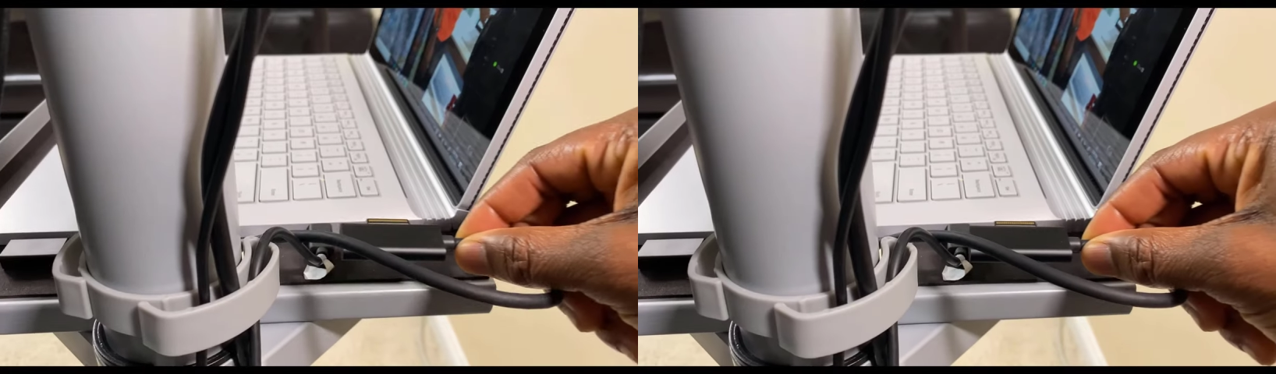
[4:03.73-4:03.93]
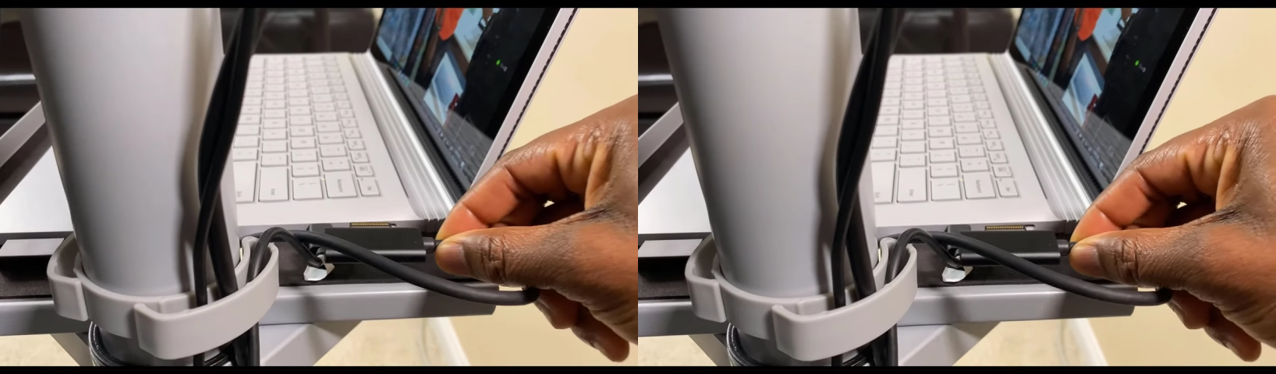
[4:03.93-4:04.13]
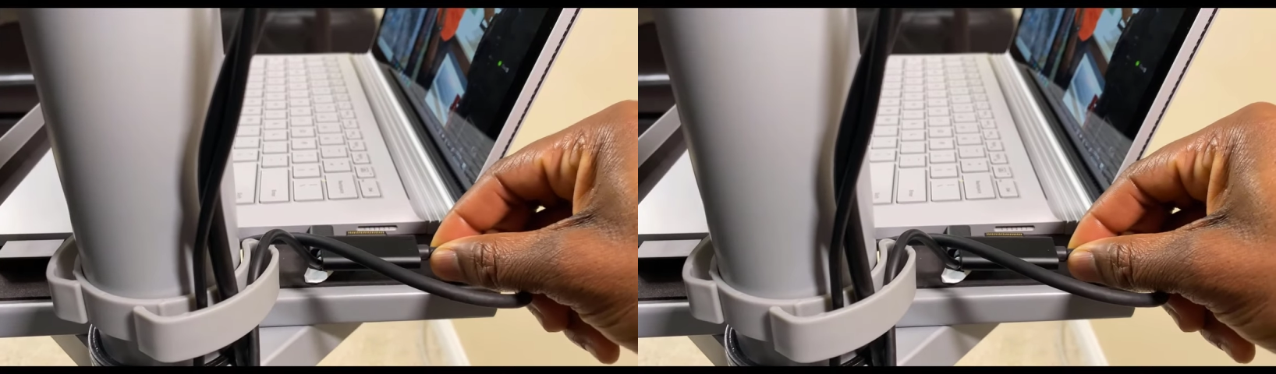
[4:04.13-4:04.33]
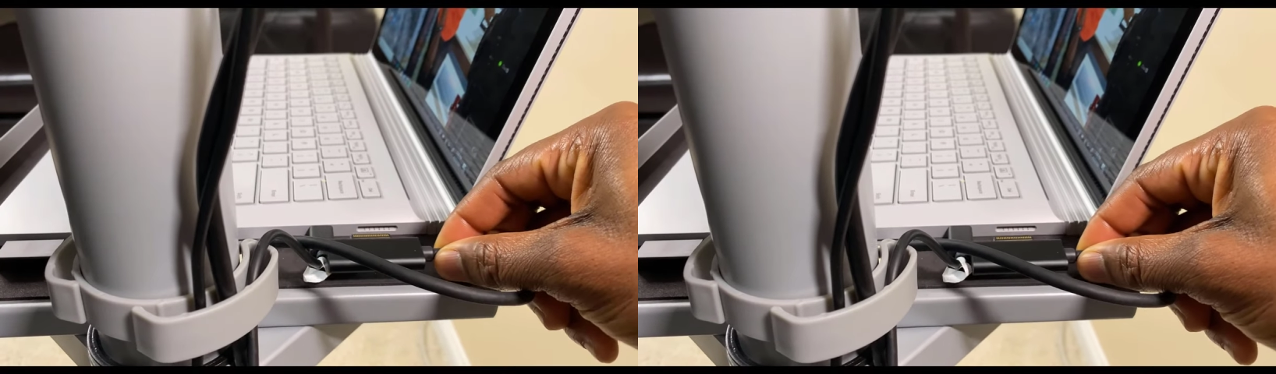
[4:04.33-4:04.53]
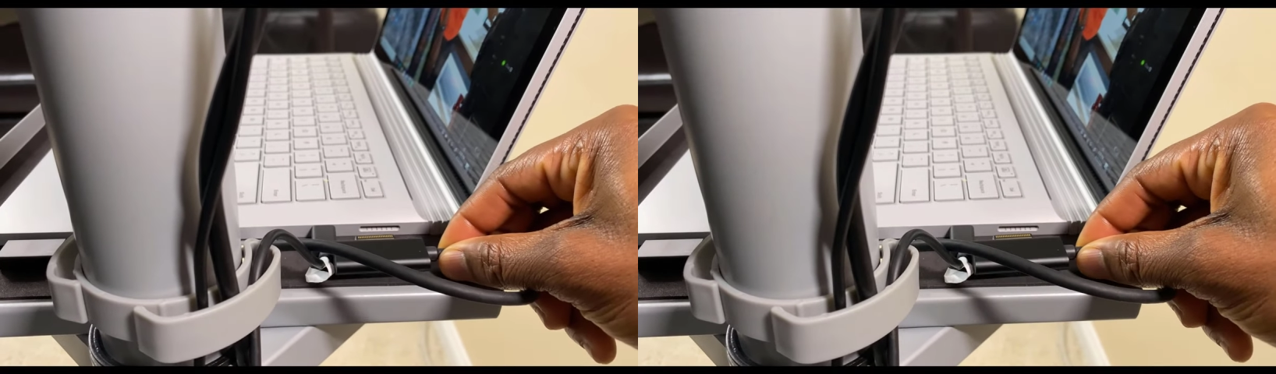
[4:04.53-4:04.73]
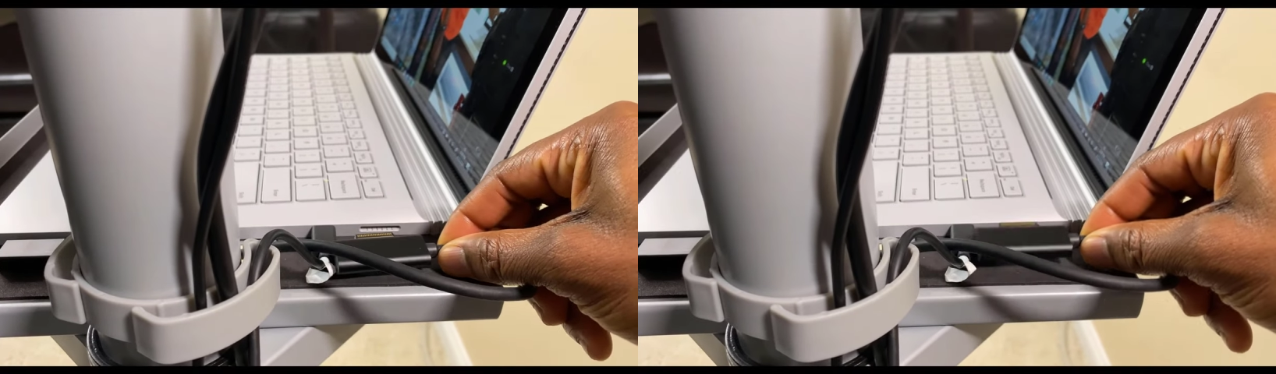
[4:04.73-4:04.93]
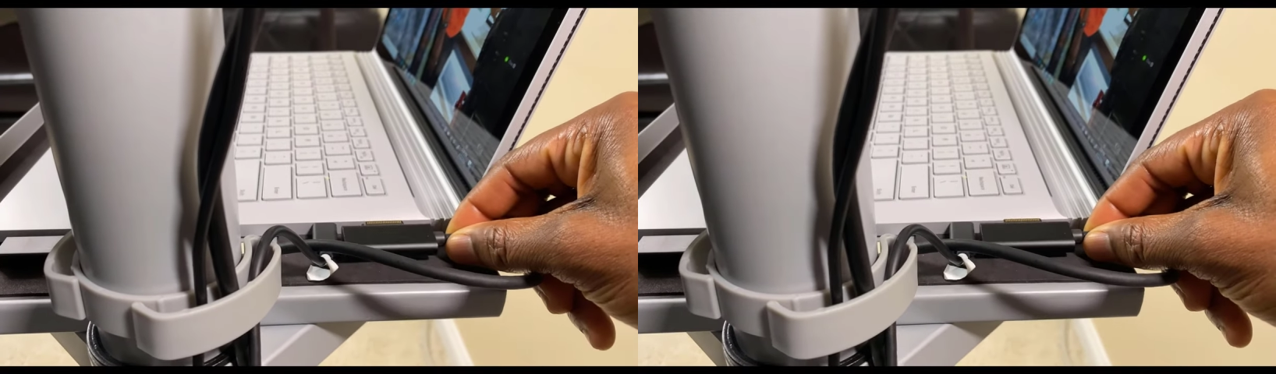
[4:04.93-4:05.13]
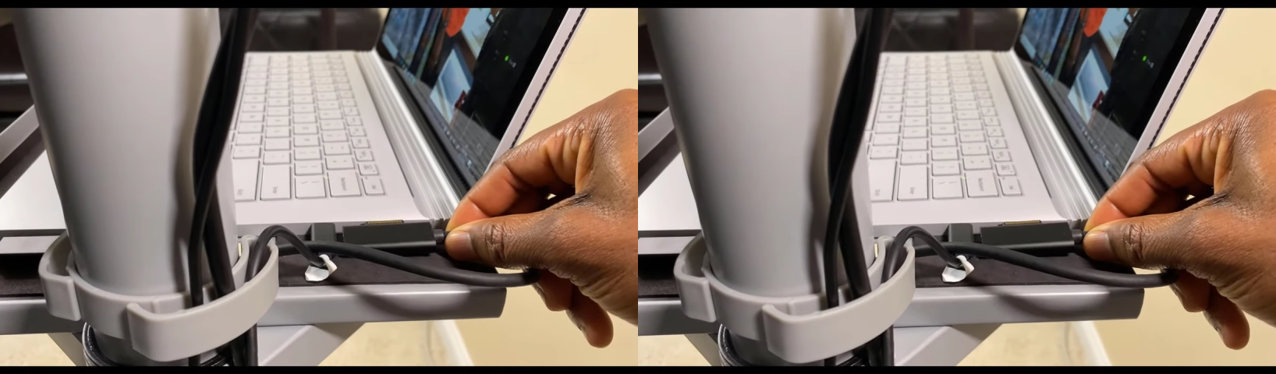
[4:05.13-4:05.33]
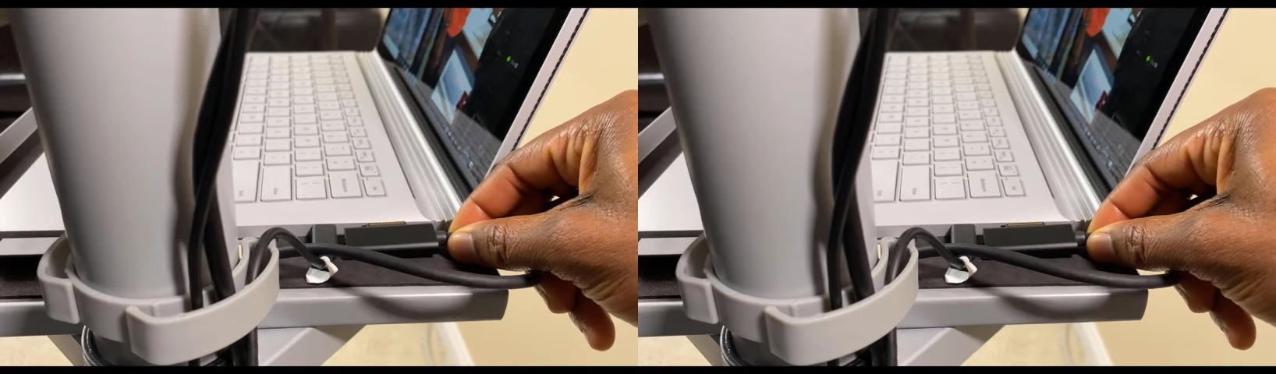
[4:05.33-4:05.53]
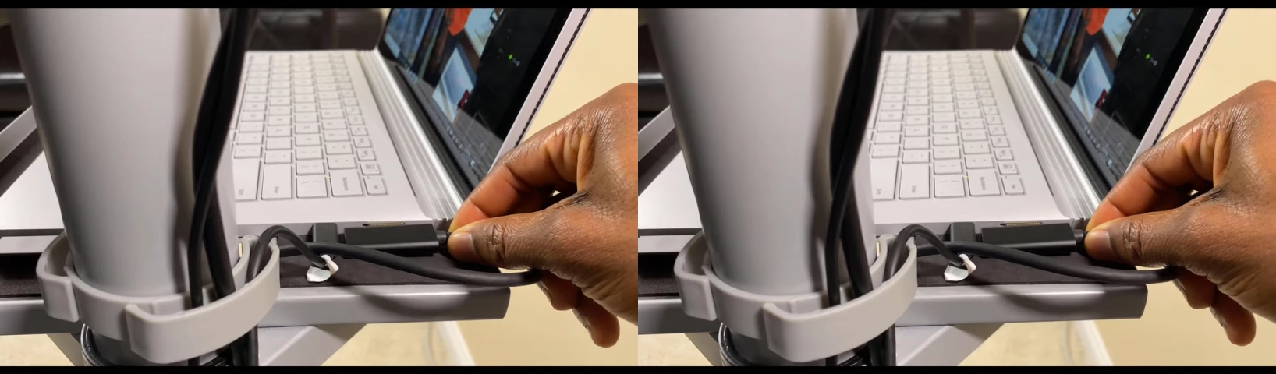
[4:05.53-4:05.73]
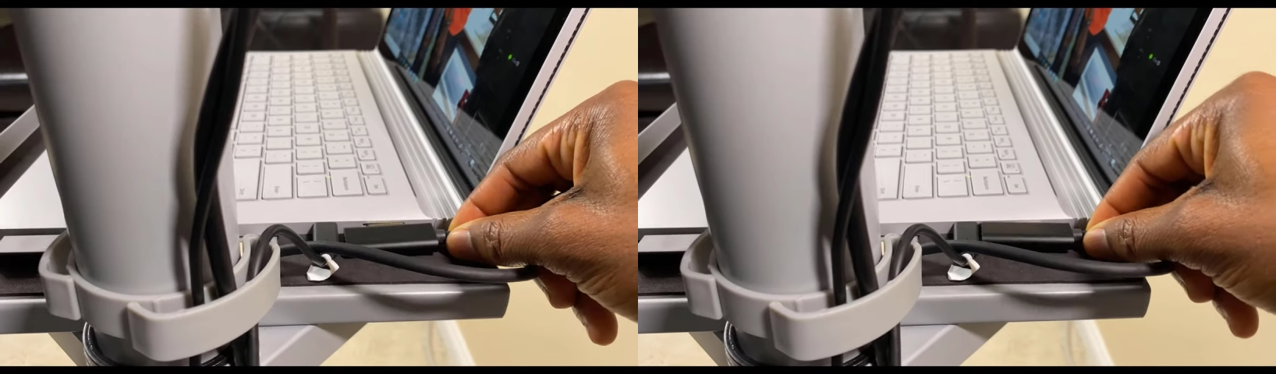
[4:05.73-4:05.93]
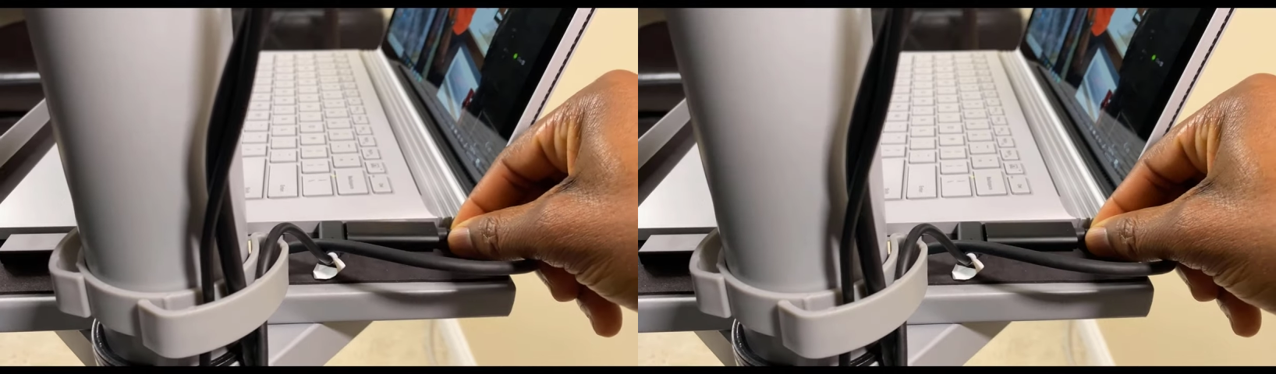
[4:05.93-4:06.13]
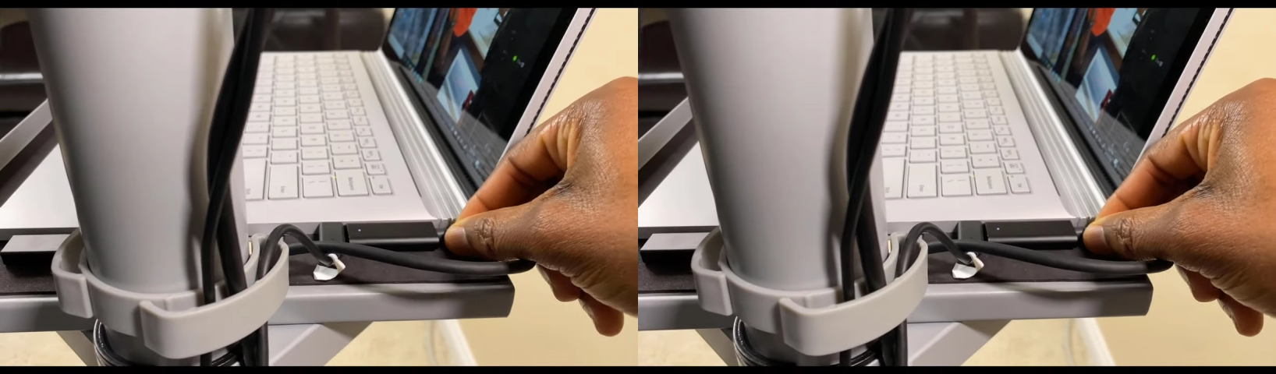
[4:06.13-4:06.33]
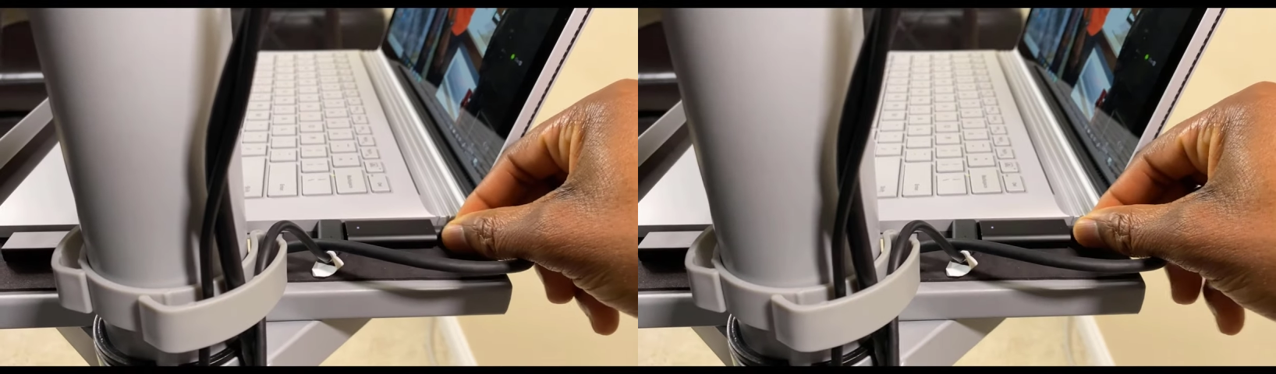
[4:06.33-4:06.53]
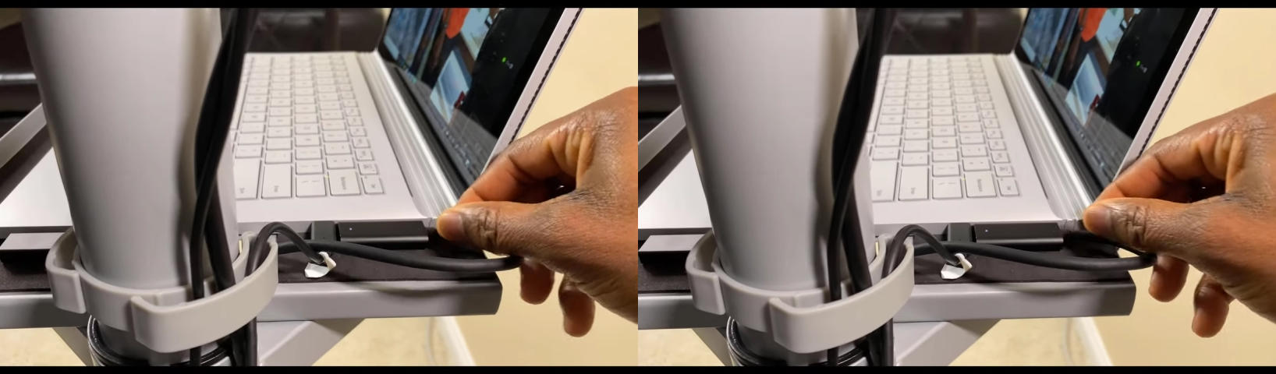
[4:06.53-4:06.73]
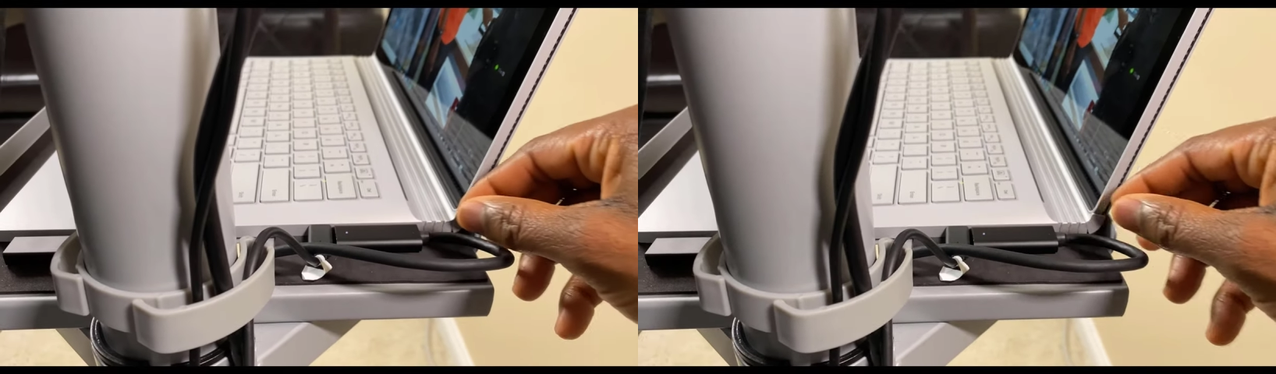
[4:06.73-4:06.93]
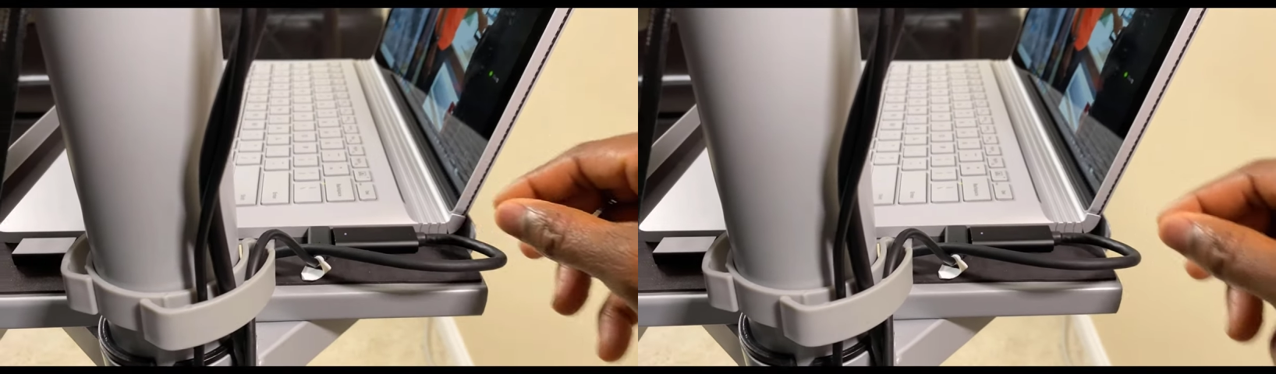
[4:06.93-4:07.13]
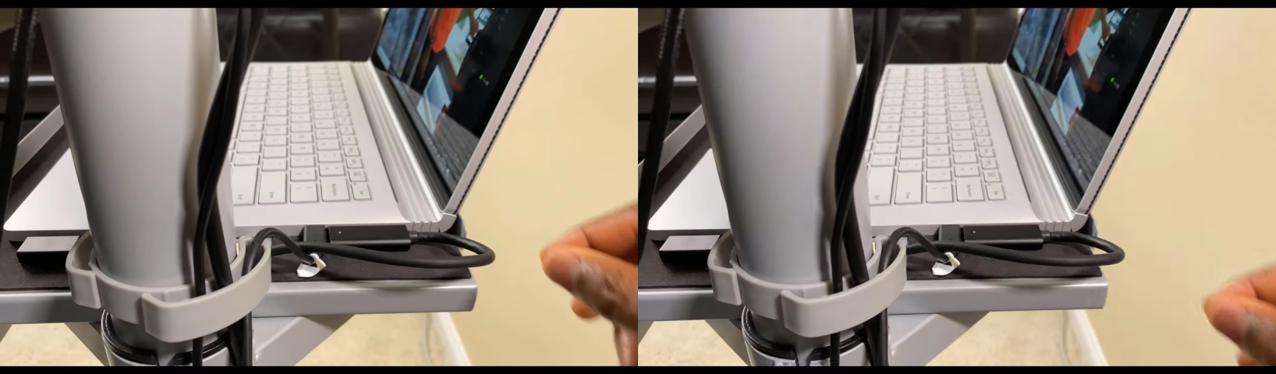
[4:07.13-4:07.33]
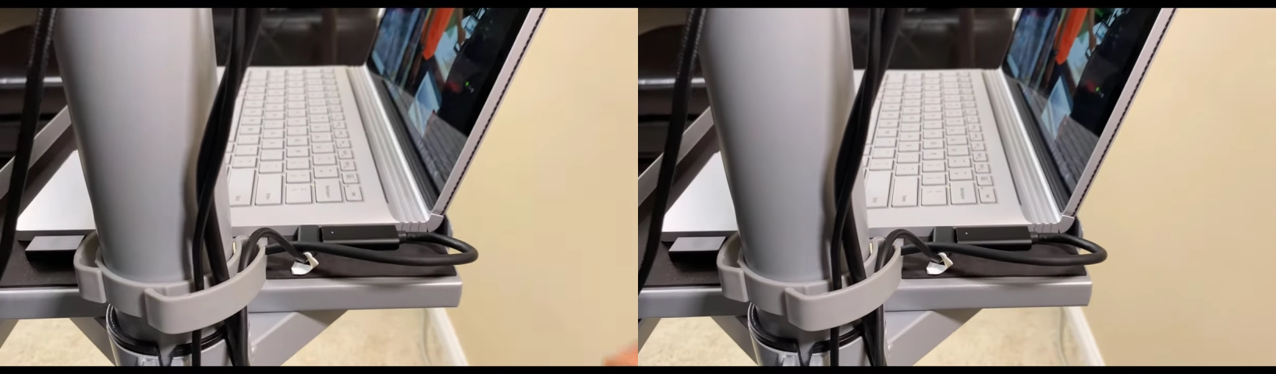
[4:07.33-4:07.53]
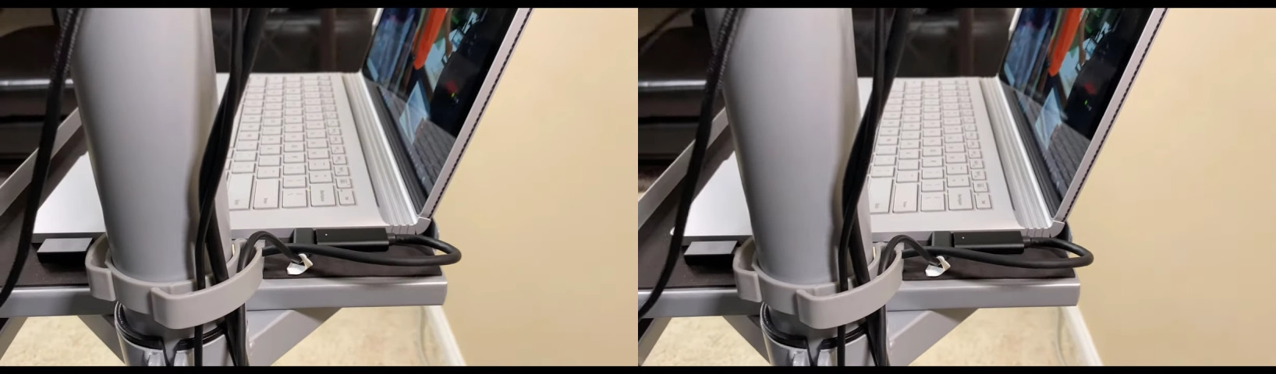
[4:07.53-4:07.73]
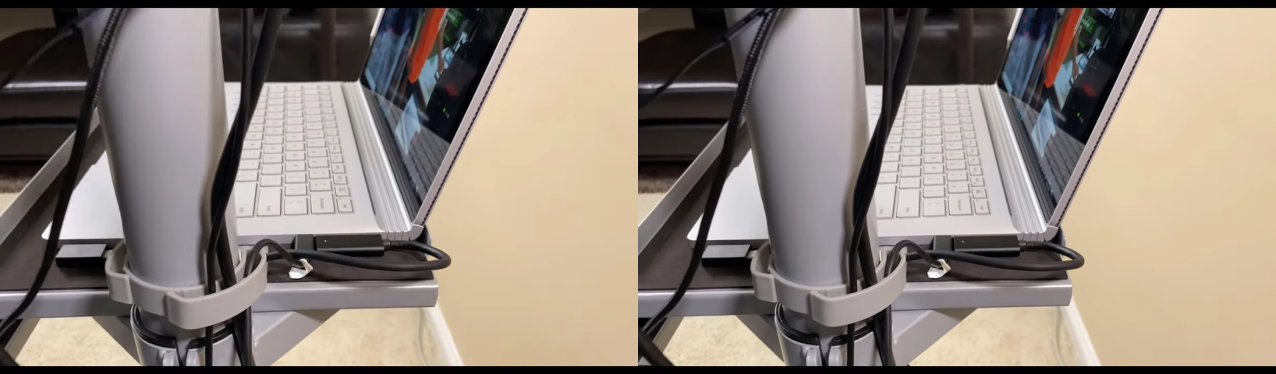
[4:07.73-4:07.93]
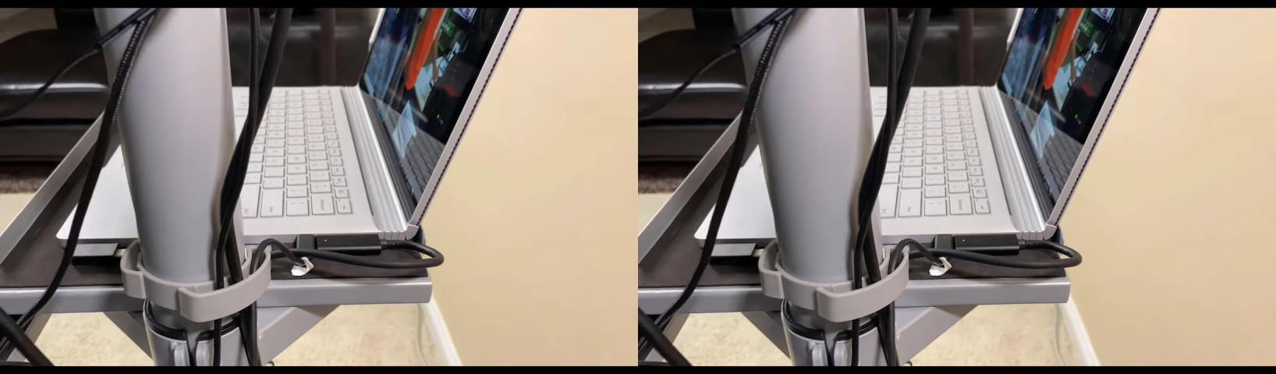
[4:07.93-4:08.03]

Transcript: (no speaker visible)